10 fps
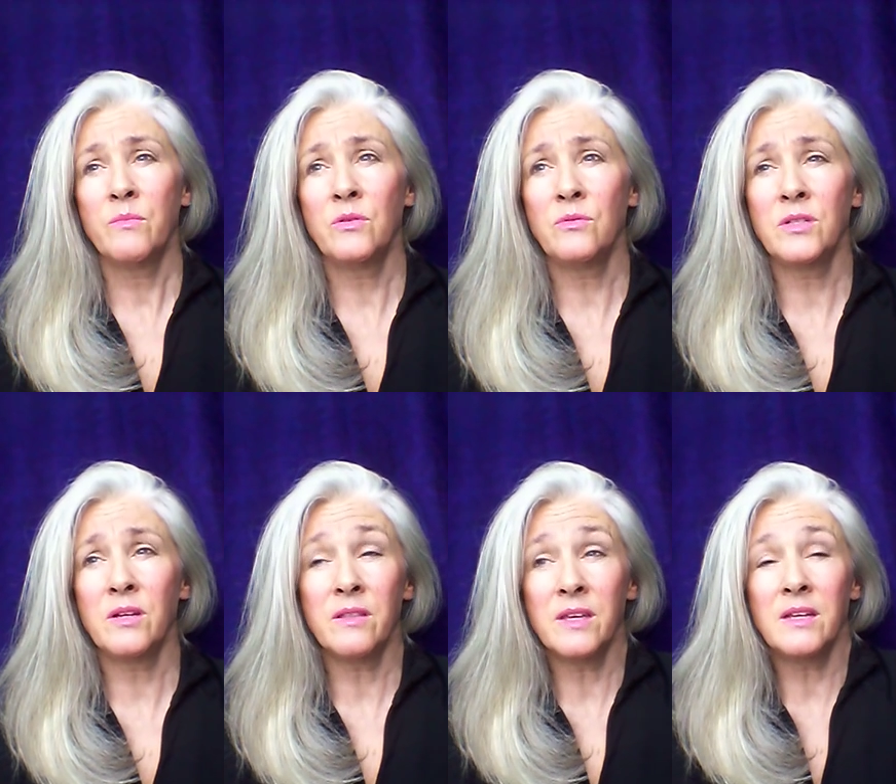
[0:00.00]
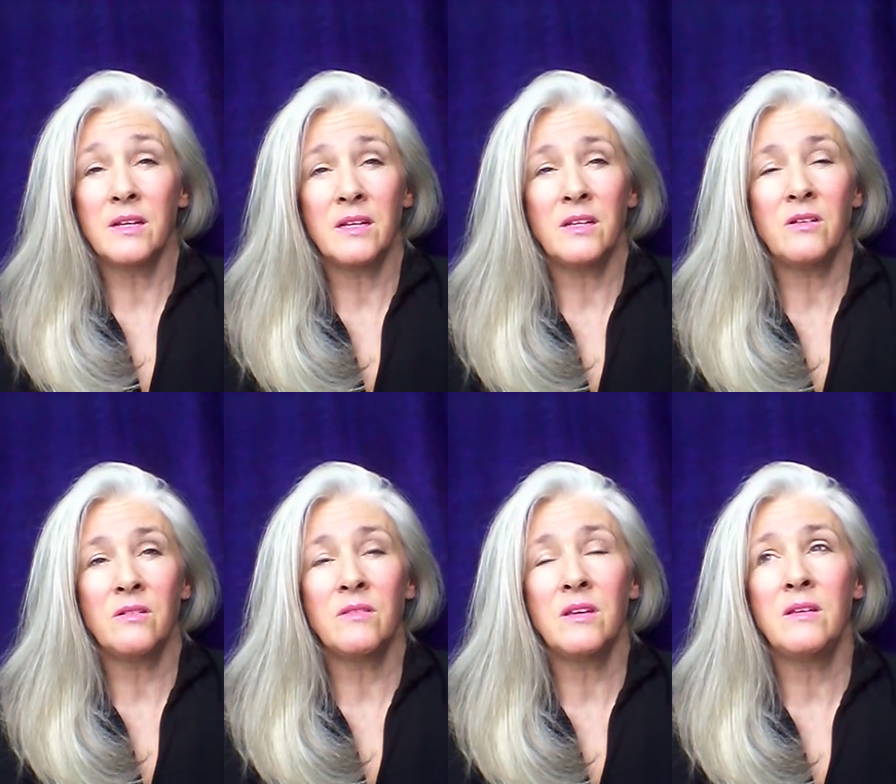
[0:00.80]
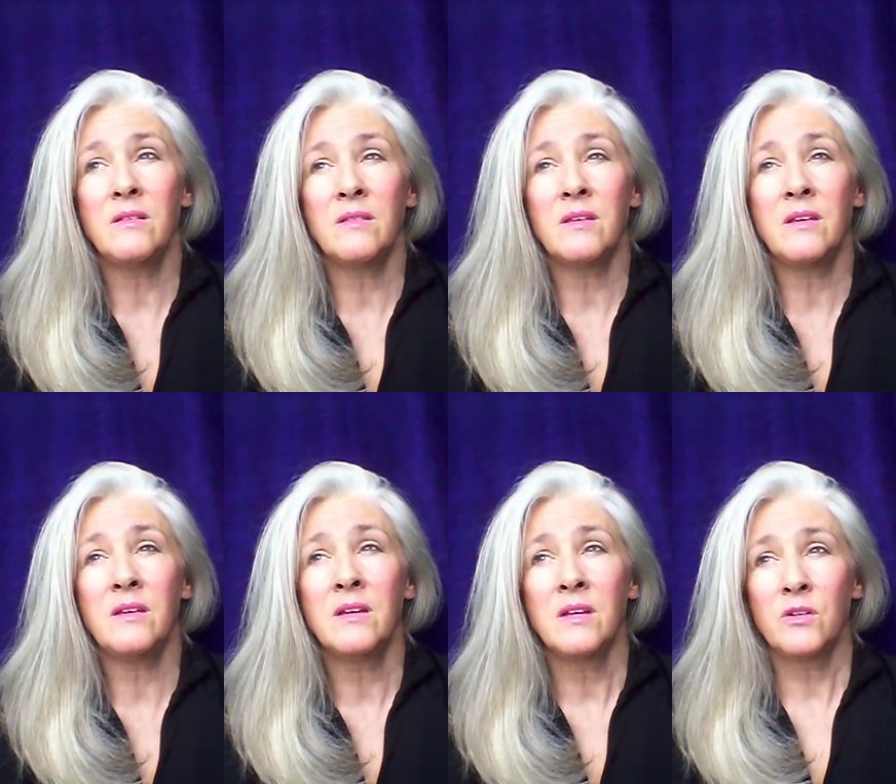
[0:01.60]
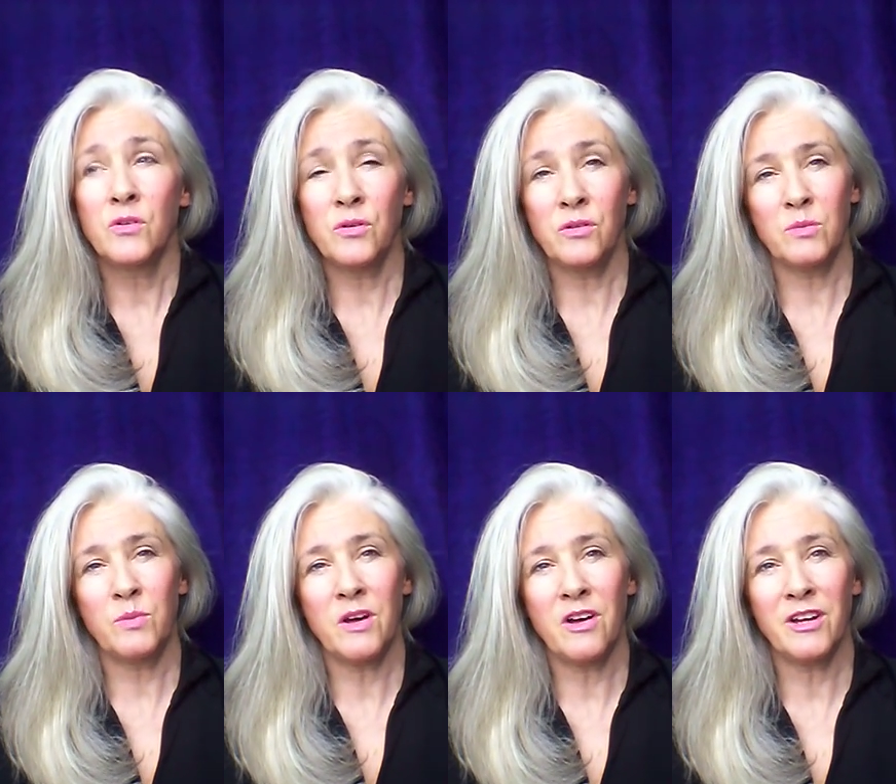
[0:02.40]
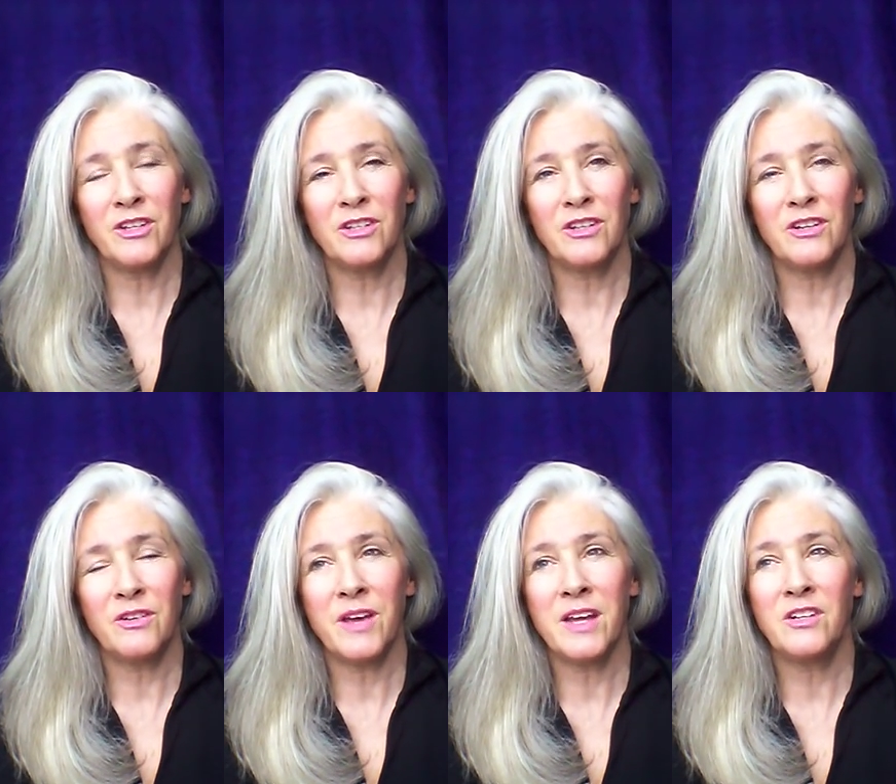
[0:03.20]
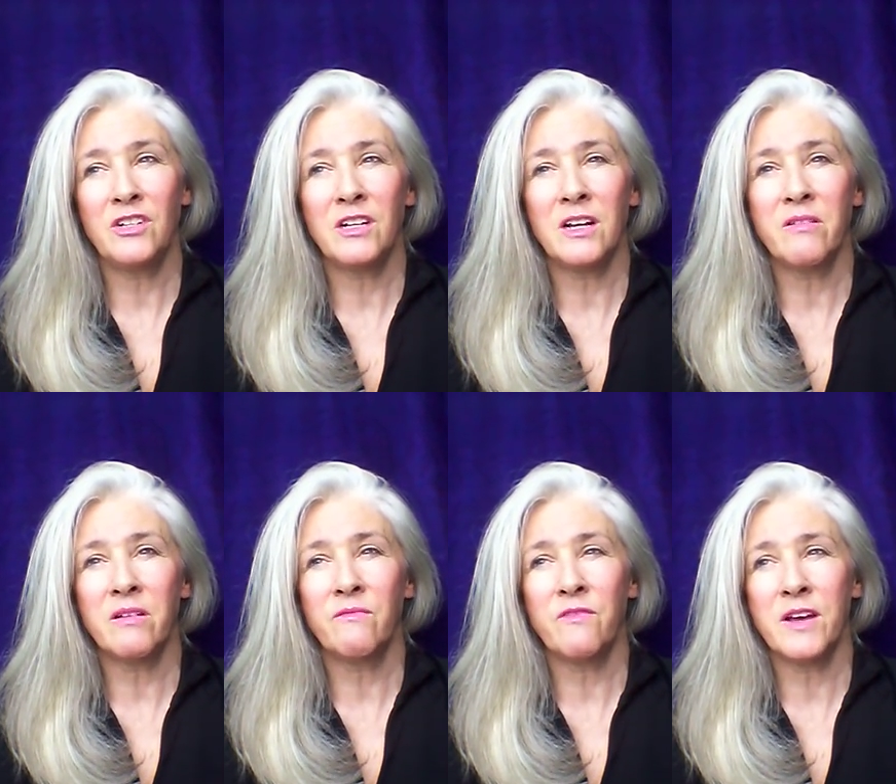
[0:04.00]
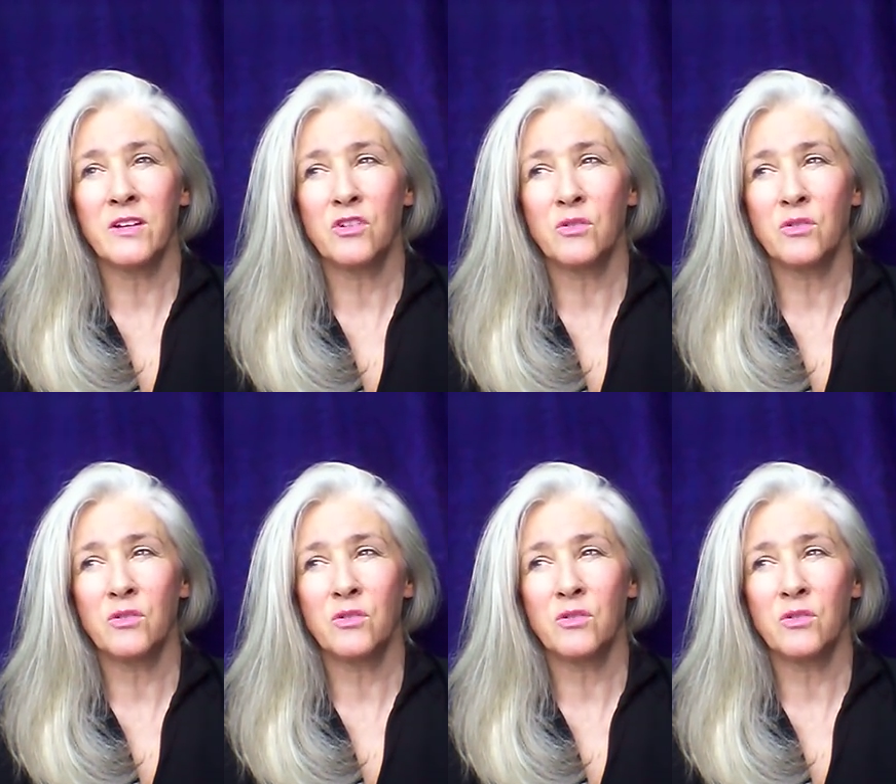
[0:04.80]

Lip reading: But also I think the truth behind energy clearing and feng